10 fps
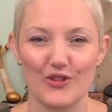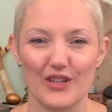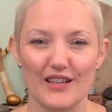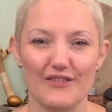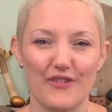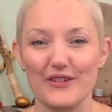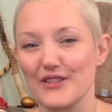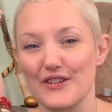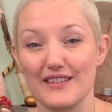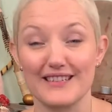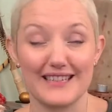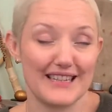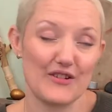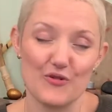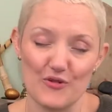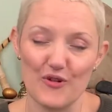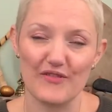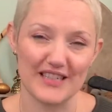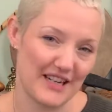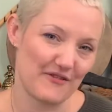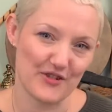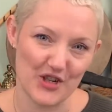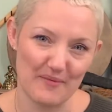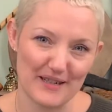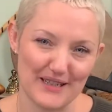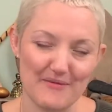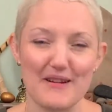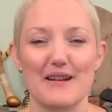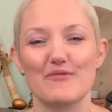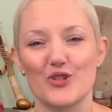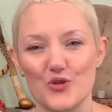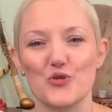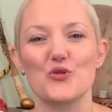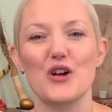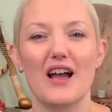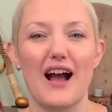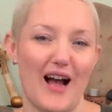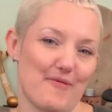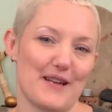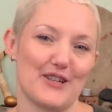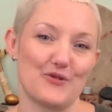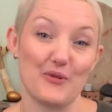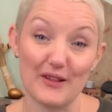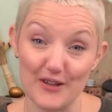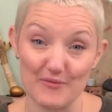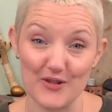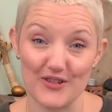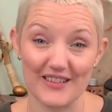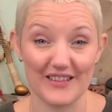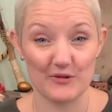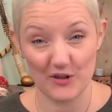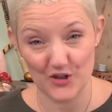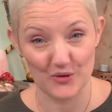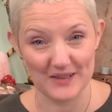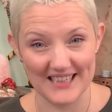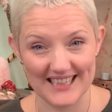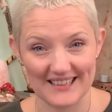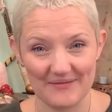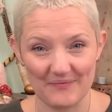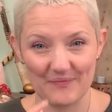the founder and CEO of the Centre for Shamanism, and I'm so happy to welcome you to this workshop today.